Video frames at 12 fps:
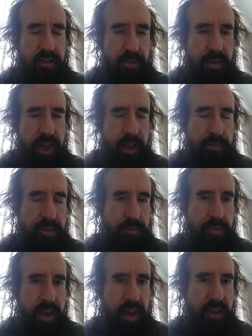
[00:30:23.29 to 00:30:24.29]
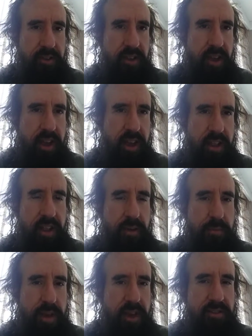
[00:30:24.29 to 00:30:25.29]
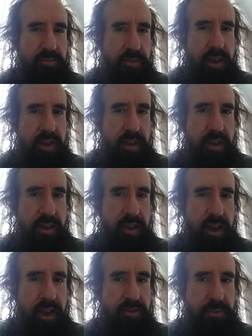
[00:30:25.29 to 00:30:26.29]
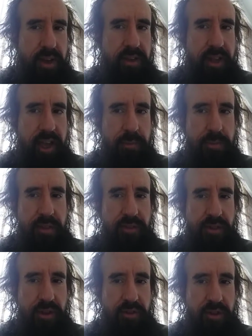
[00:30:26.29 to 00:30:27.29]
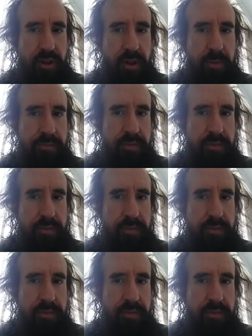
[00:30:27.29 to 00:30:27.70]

something happened in the past that makes me expect to happen in the future.